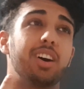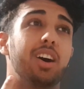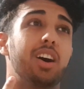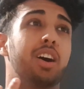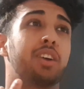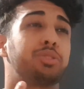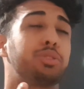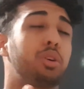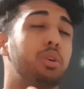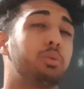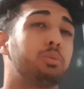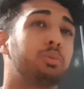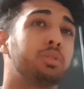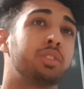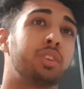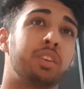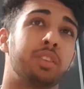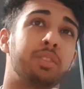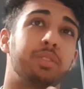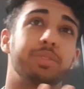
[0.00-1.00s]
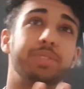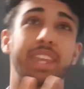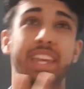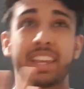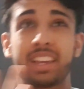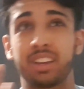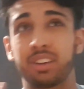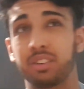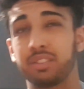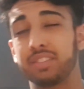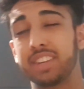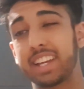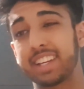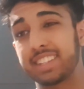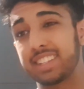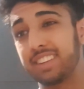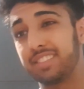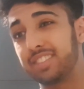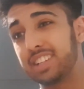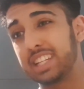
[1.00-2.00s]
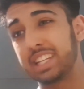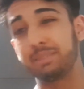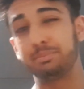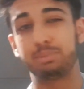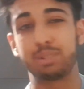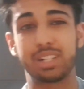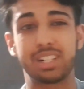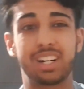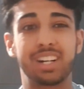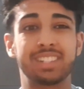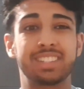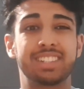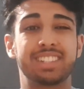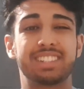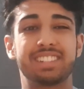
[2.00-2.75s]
I don't want to think of negatively, but